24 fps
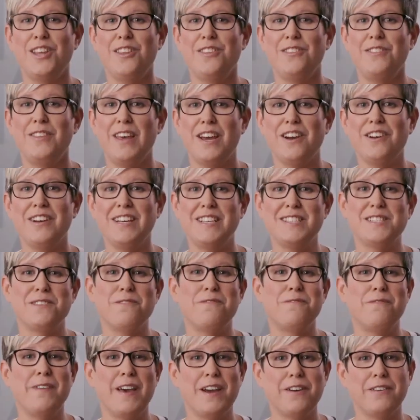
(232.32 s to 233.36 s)
There is a
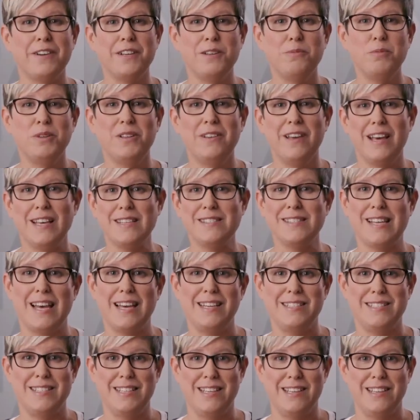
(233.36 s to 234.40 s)
variable
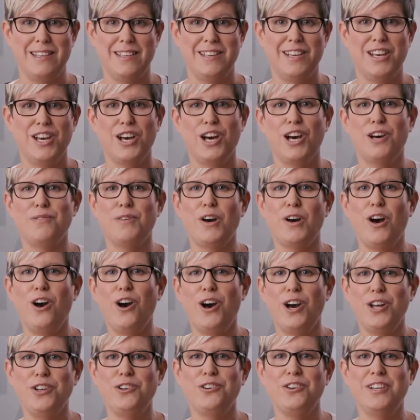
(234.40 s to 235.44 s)
SID of
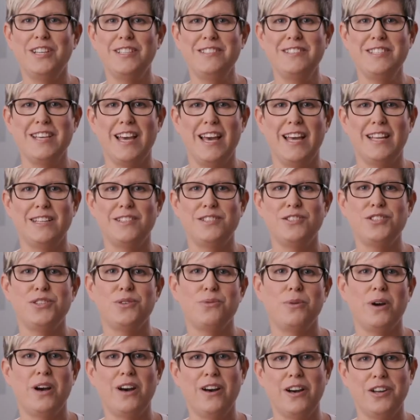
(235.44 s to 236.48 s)
110 to
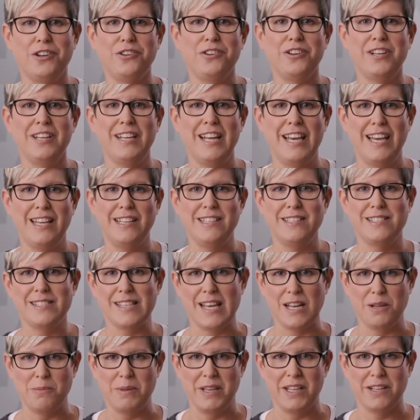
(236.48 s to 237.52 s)
180
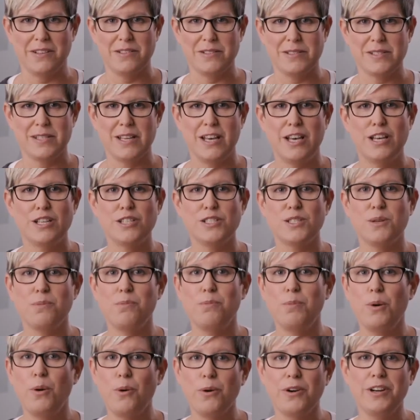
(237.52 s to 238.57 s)
centimeters,
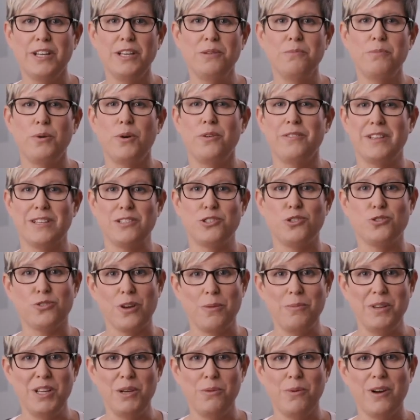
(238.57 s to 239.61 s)
supporting both
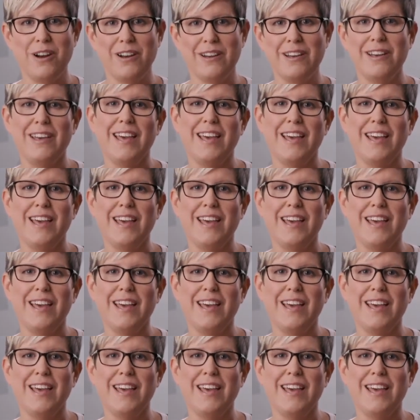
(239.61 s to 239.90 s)
extremity work